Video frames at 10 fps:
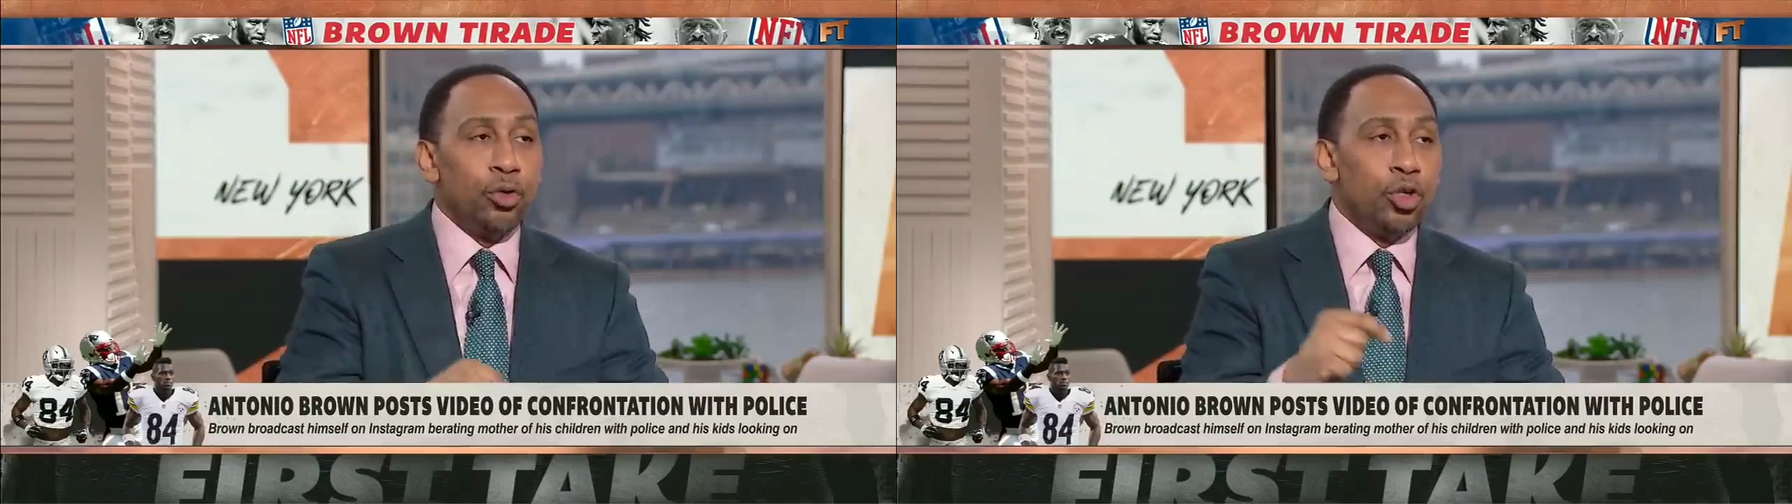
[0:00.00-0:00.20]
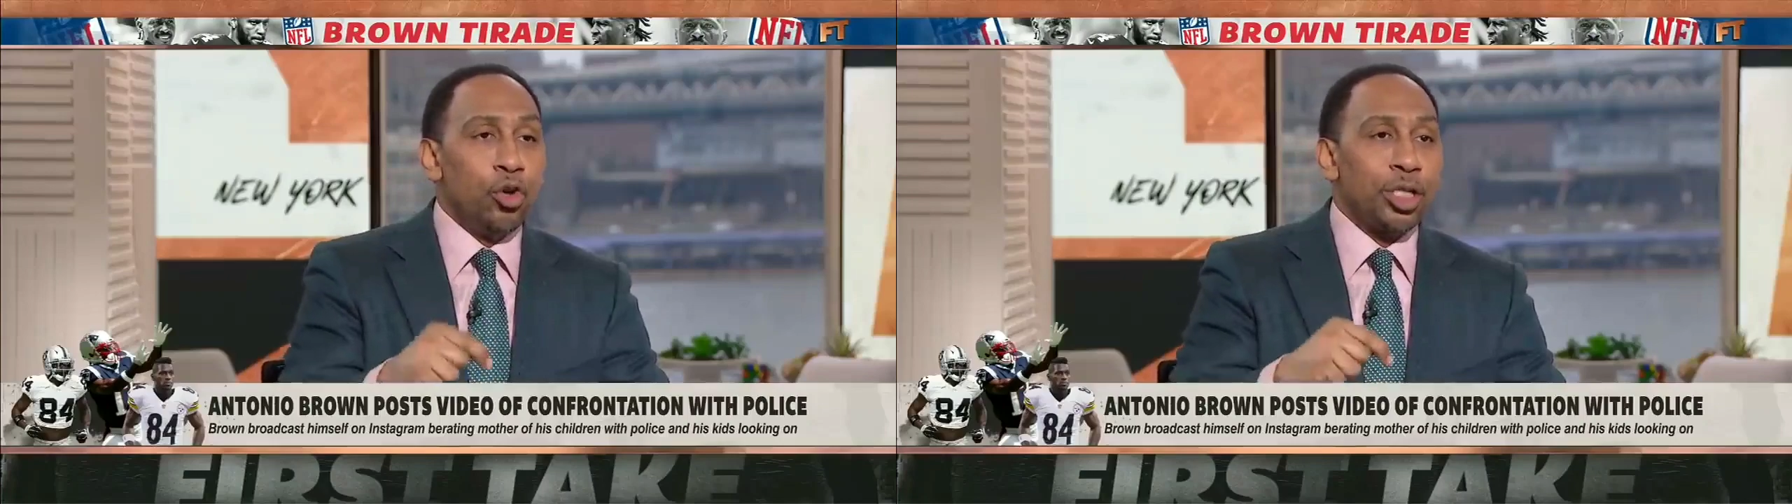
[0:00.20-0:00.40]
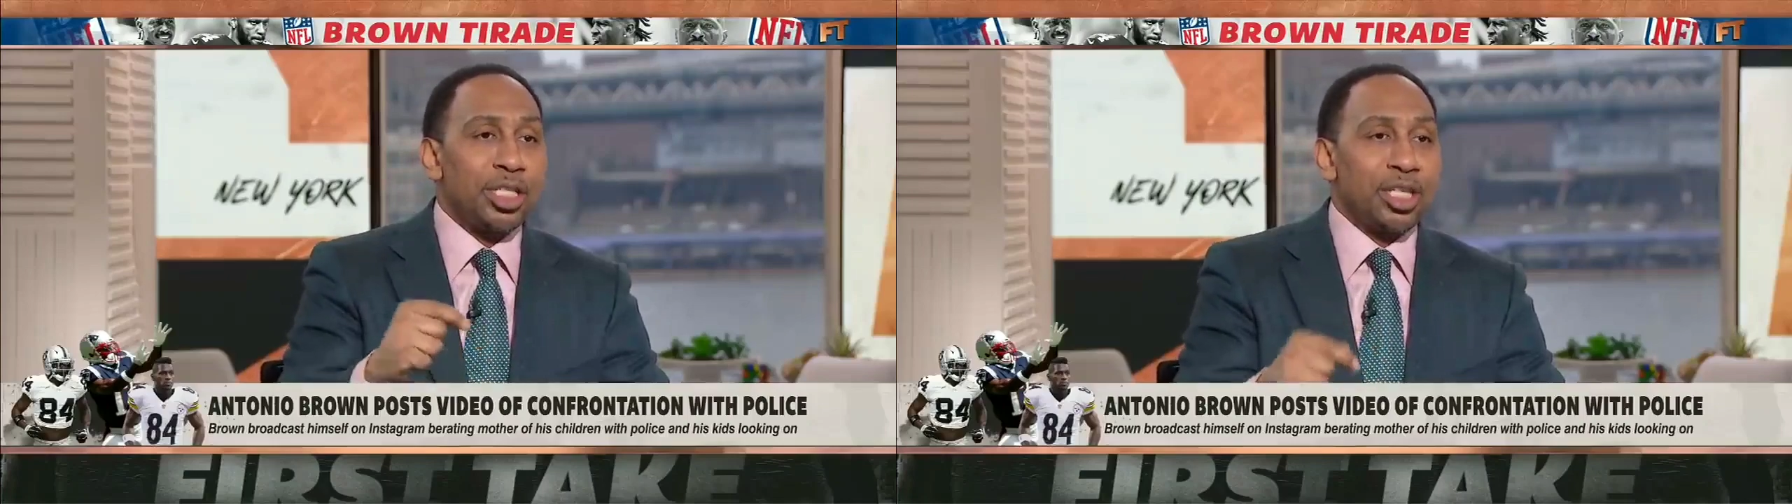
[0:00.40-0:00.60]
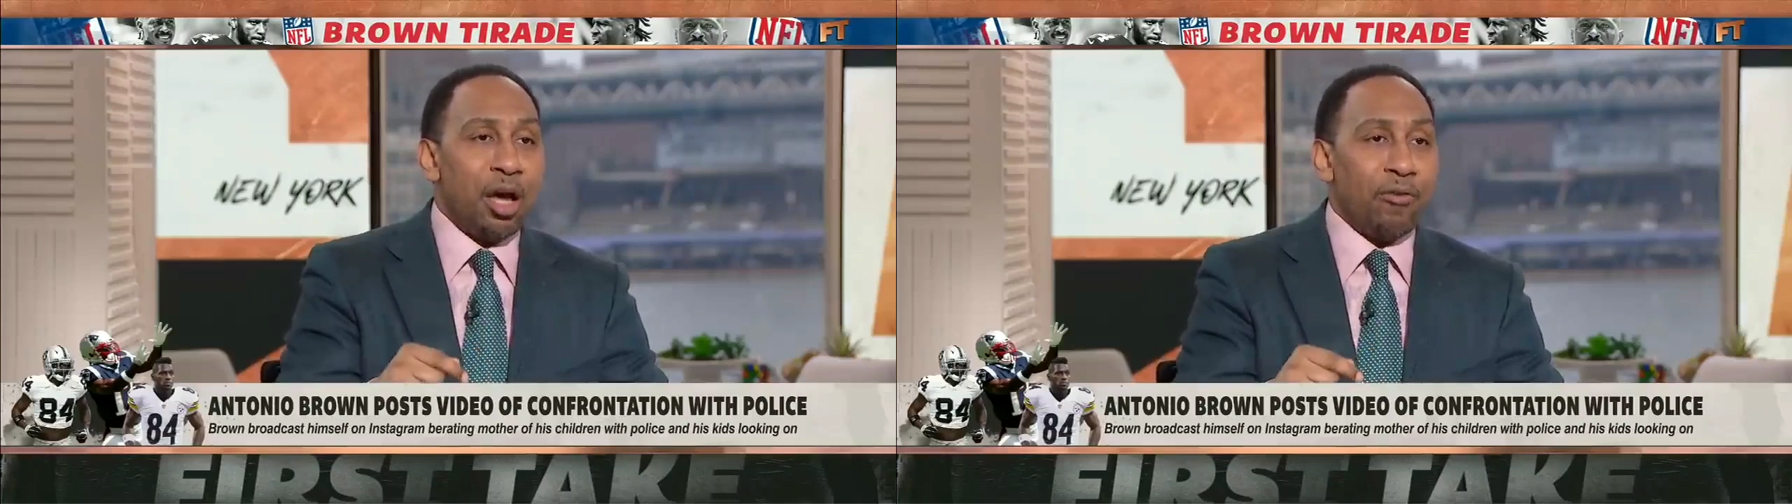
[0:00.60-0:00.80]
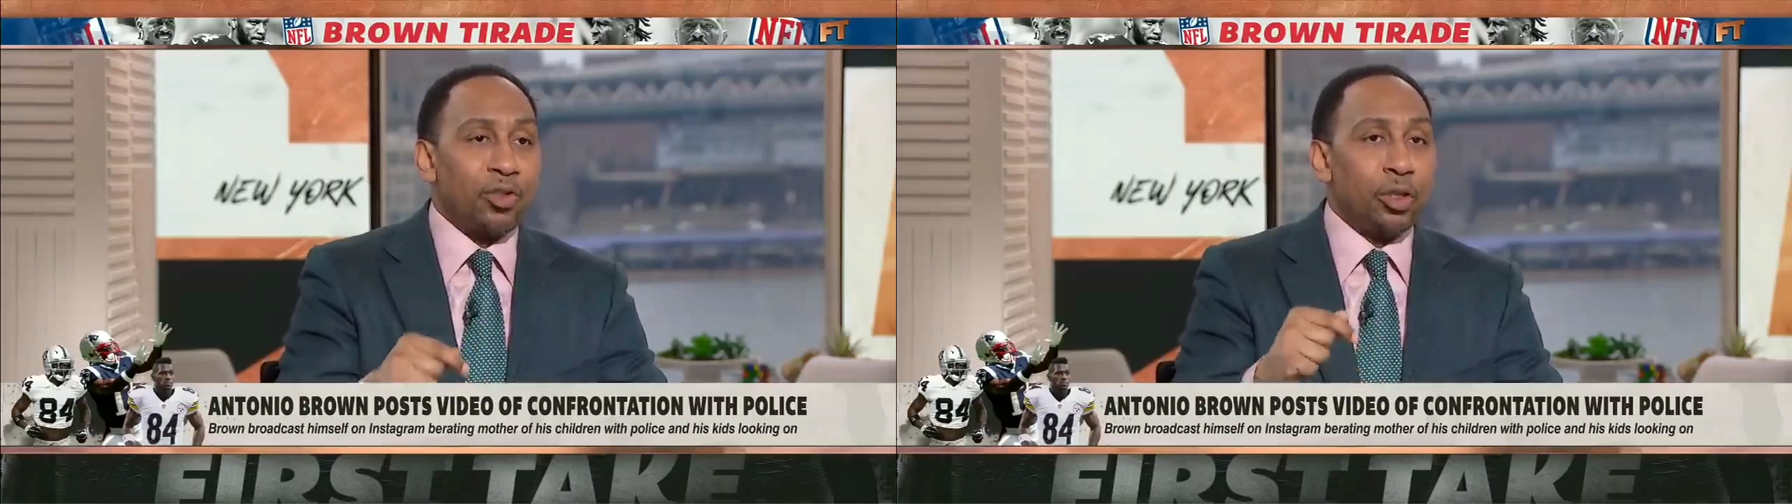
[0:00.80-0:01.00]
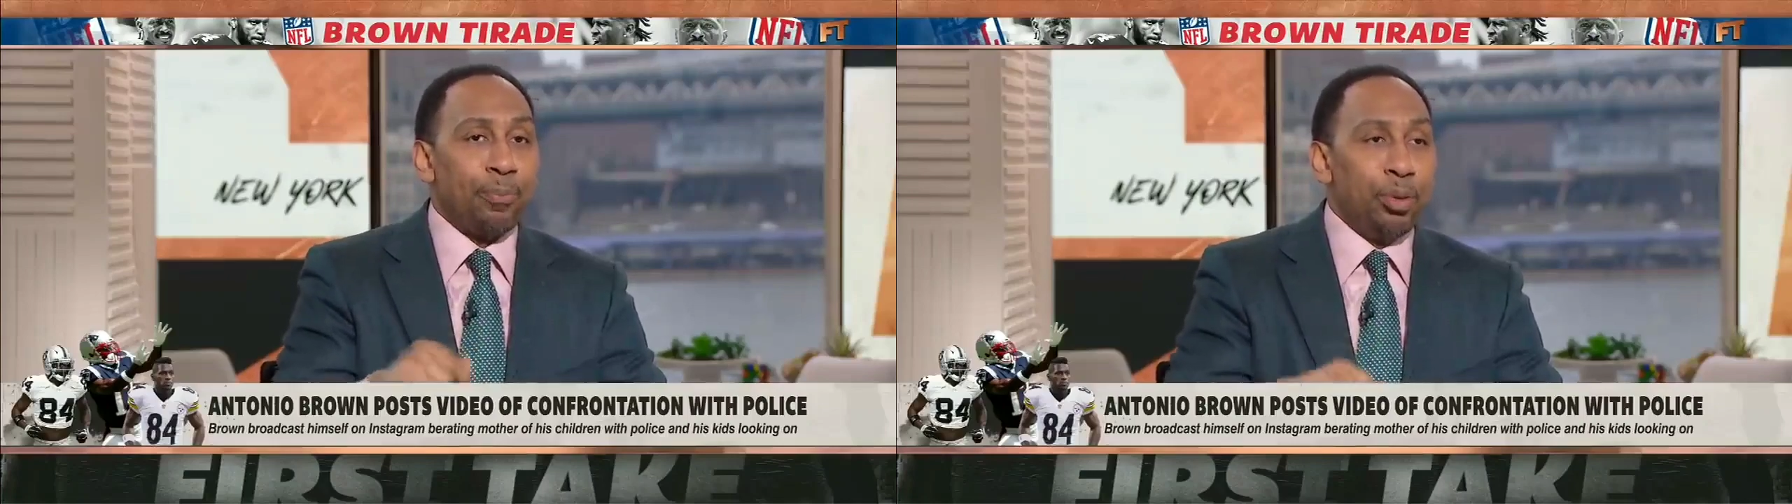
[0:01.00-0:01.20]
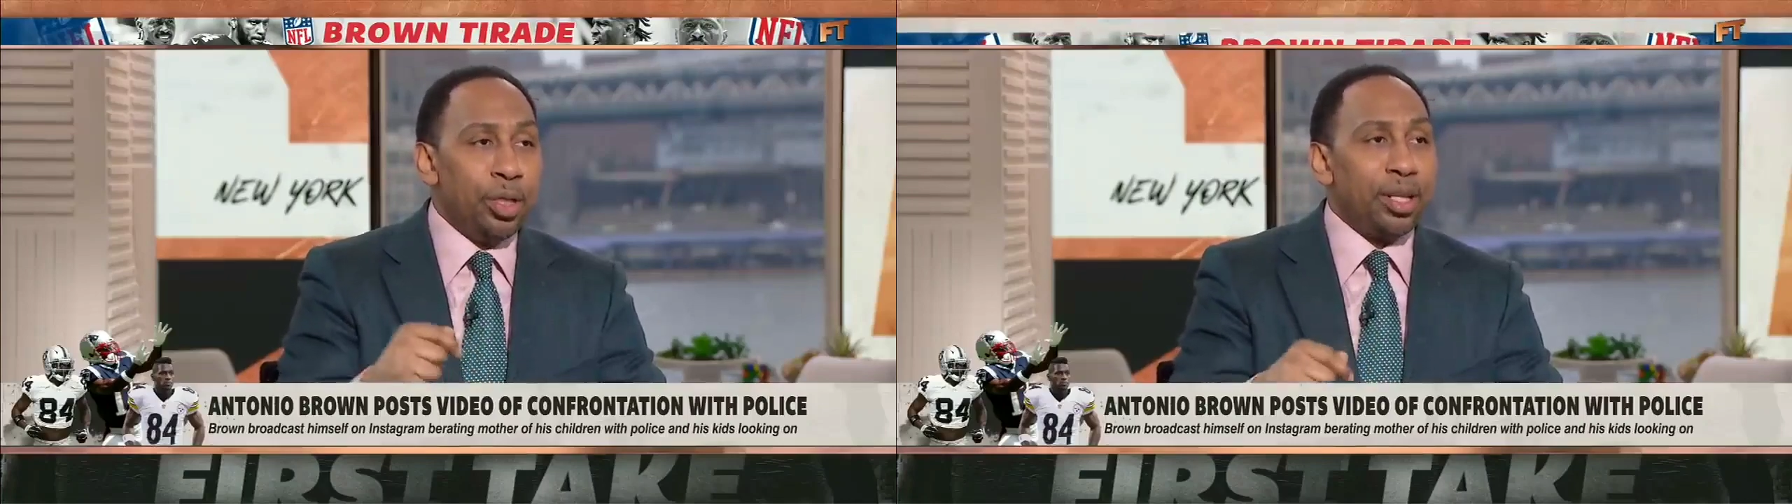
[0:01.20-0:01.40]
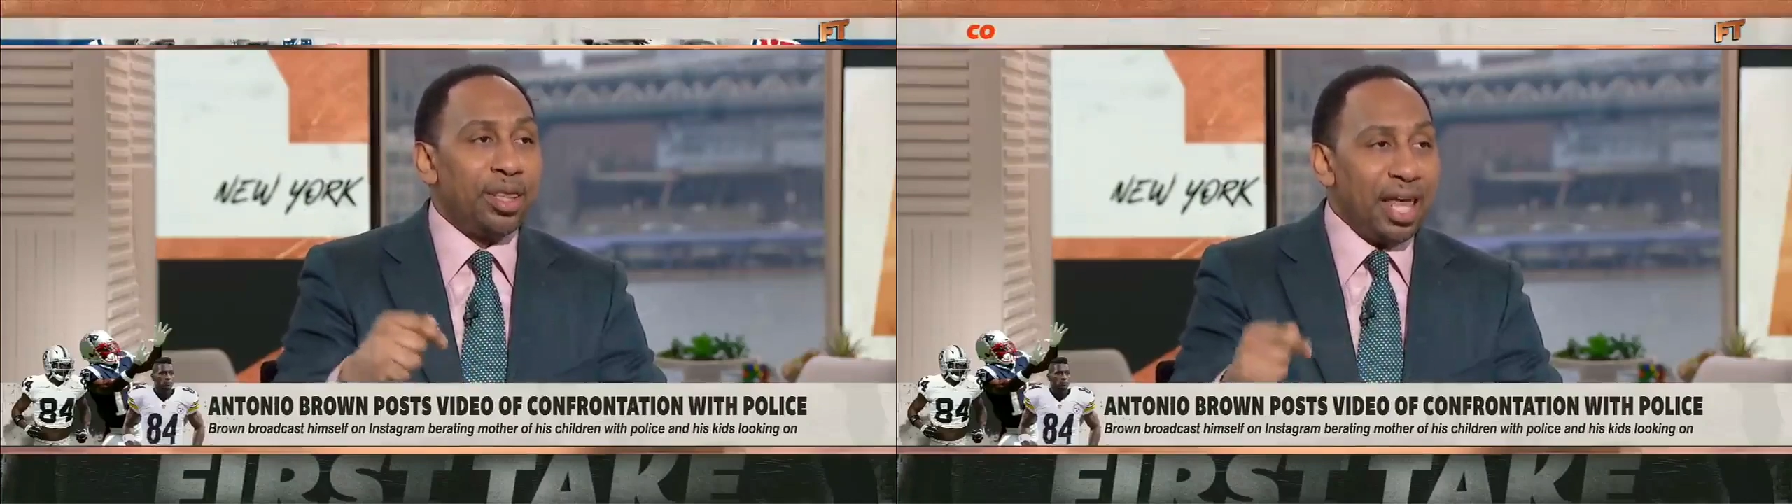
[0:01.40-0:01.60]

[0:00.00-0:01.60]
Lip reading: yourself to put